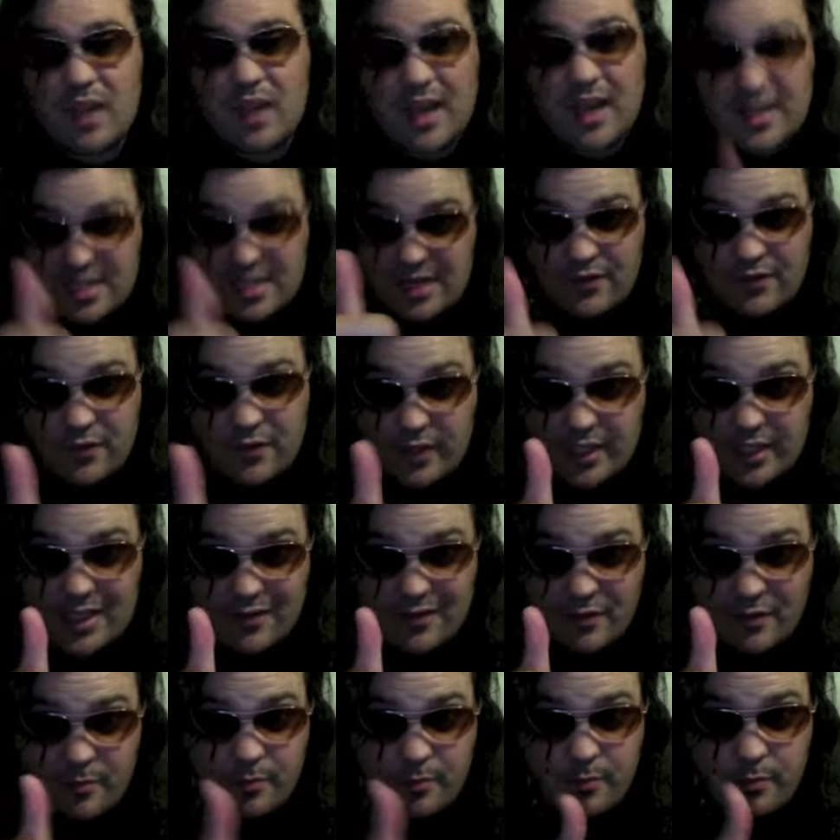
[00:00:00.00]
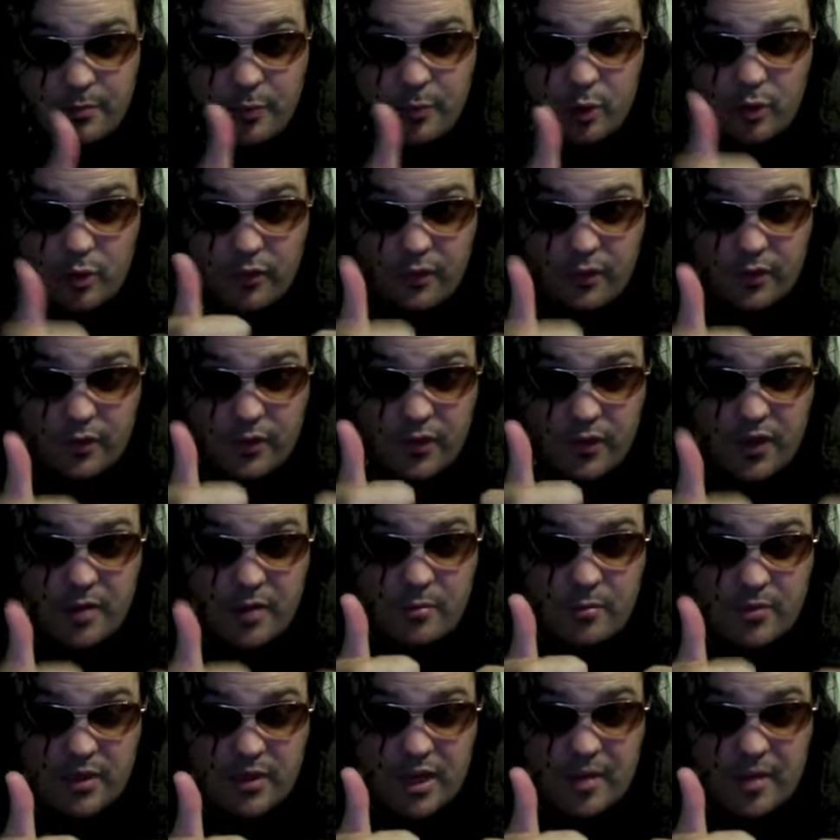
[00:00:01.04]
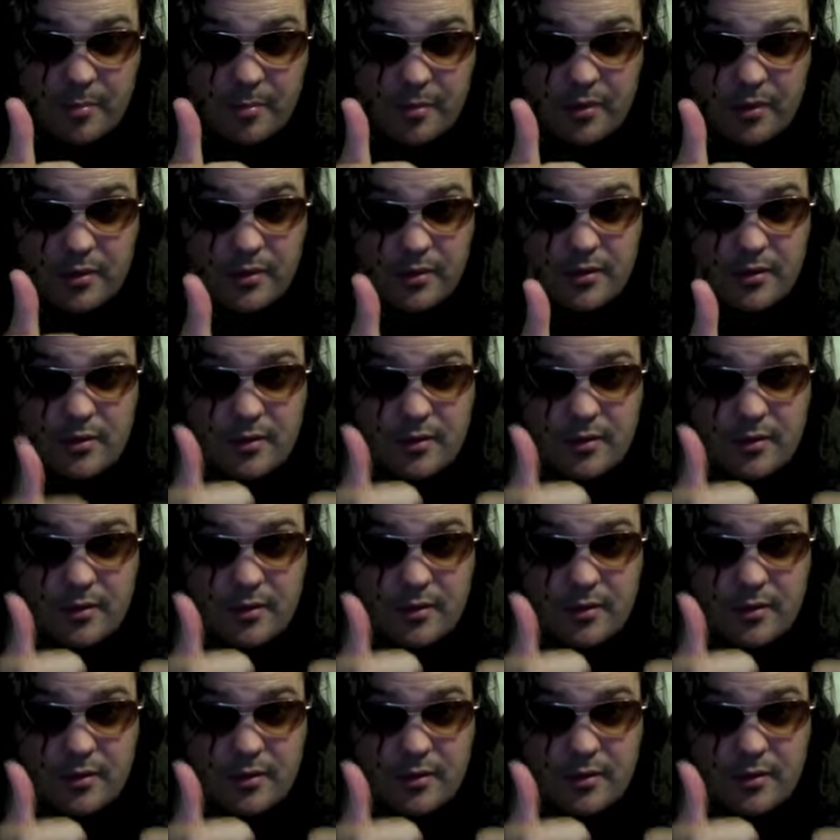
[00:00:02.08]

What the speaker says: definitely give it both thumbs up.